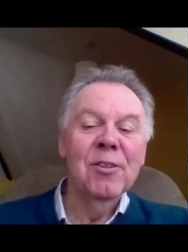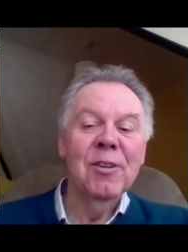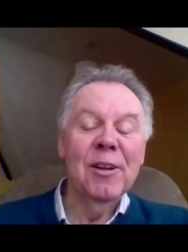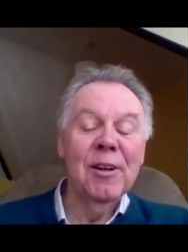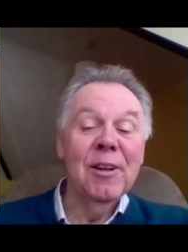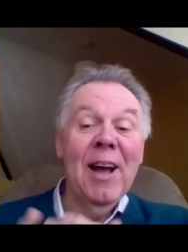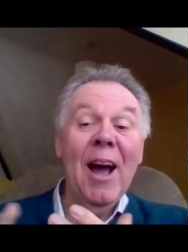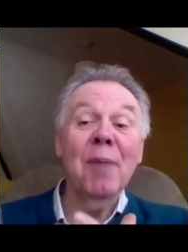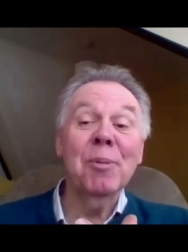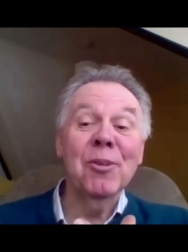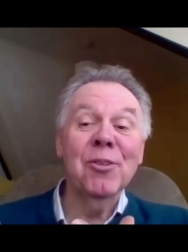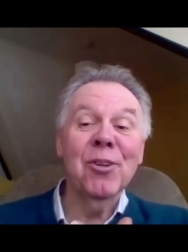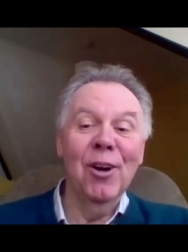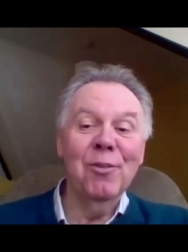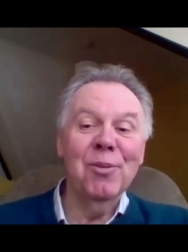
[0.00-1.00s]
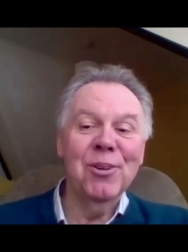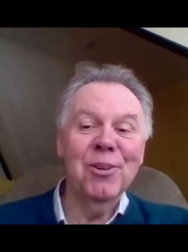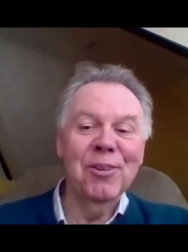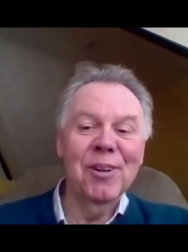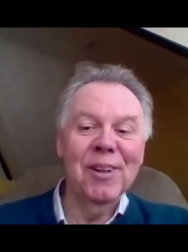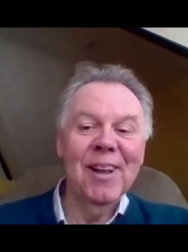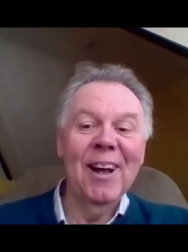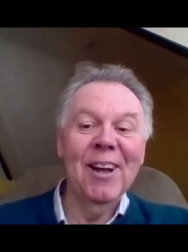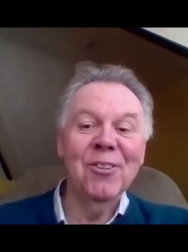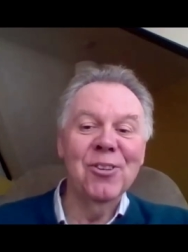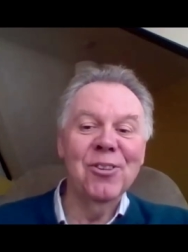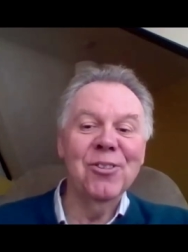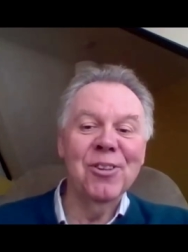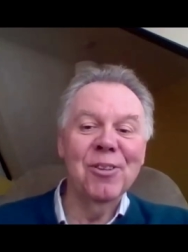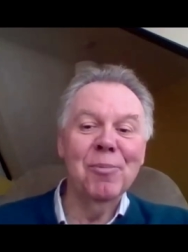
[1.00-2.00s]
the appetite for doing that
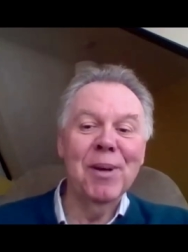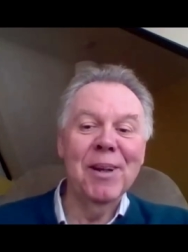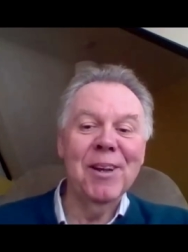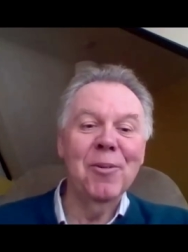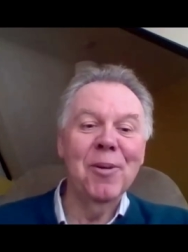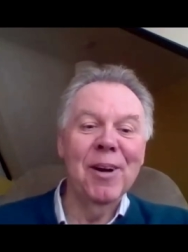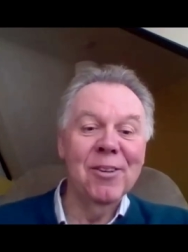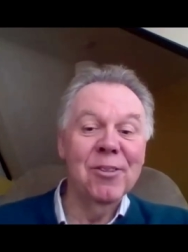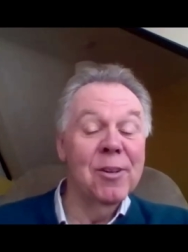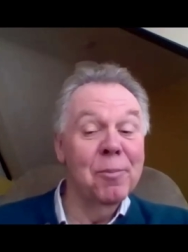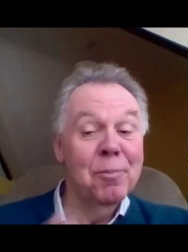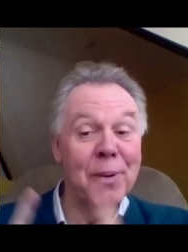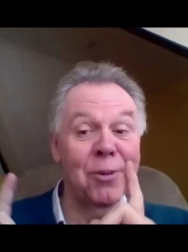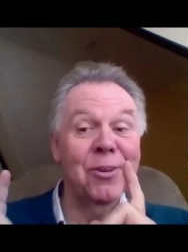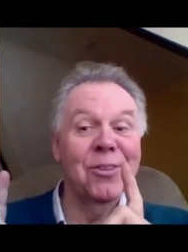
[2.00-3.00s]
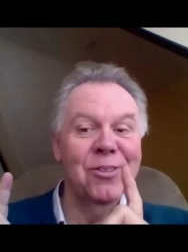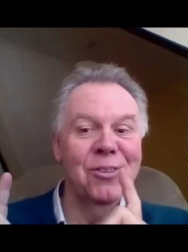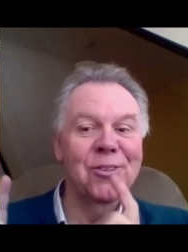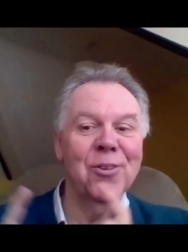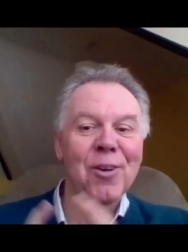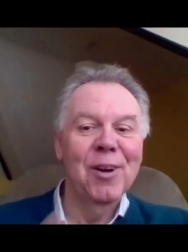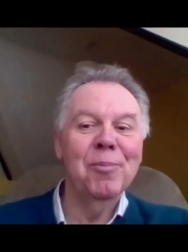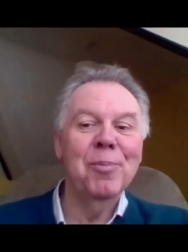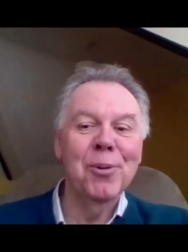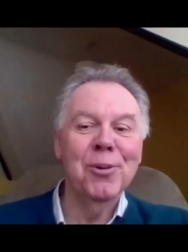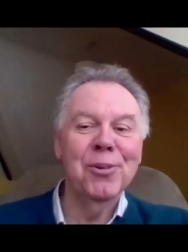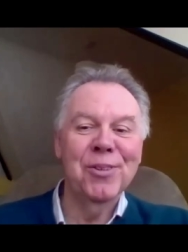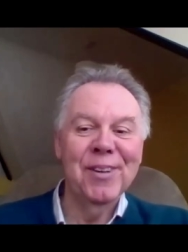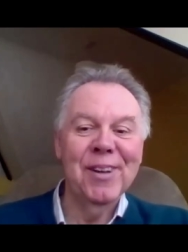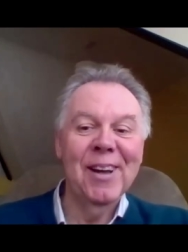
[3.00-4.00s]
is in many ways, the bonus is quite
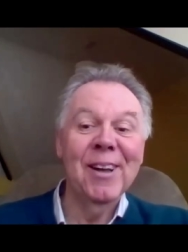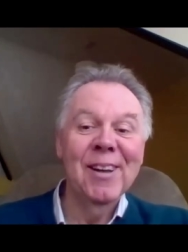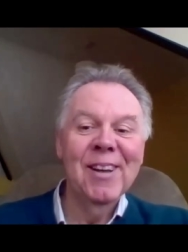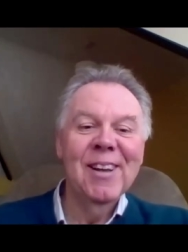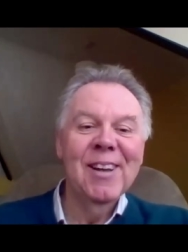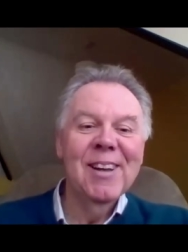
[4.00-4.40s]
important there.